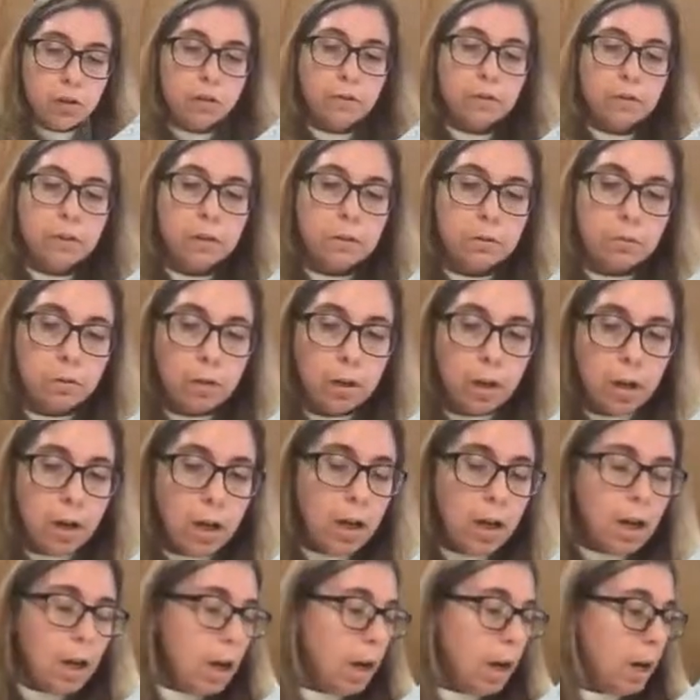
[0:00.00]
for this
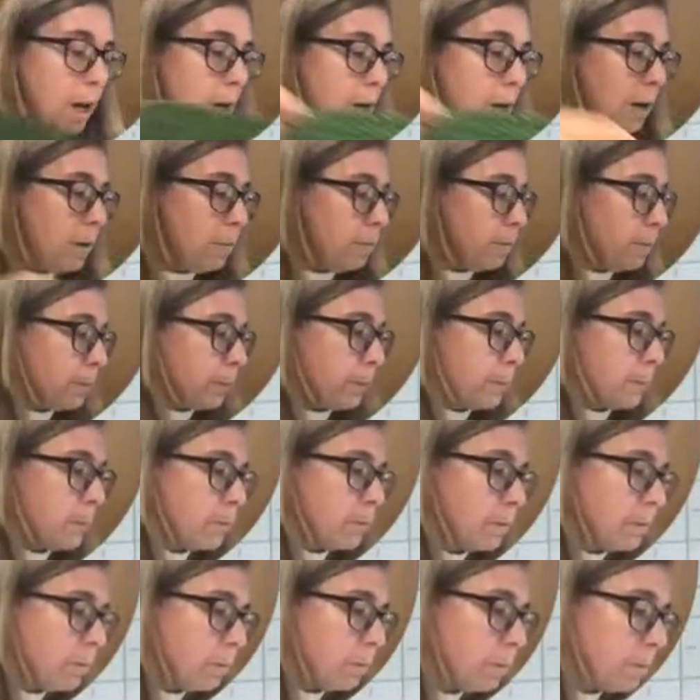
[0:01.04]
one.
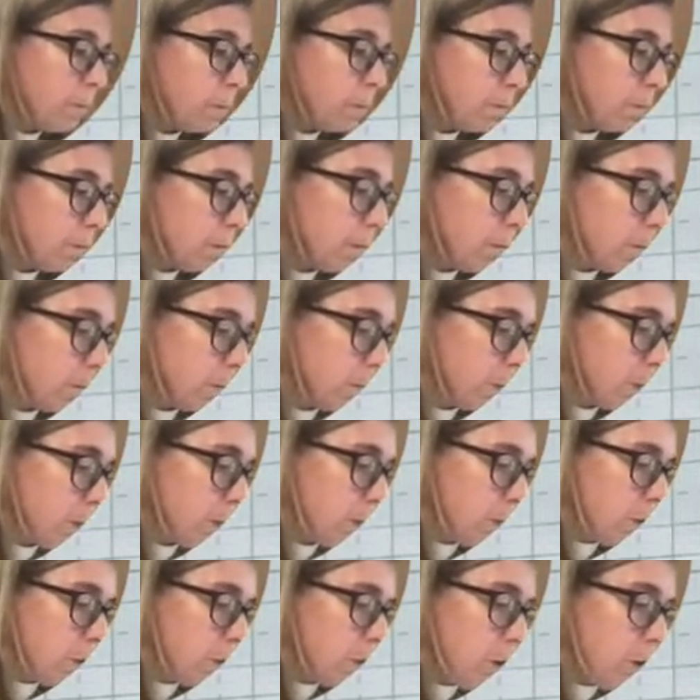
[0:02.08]

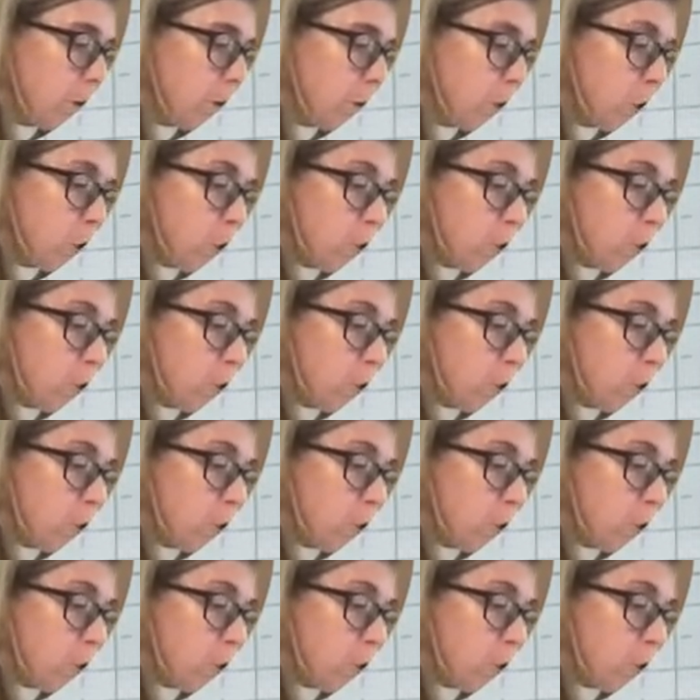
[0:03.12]
So you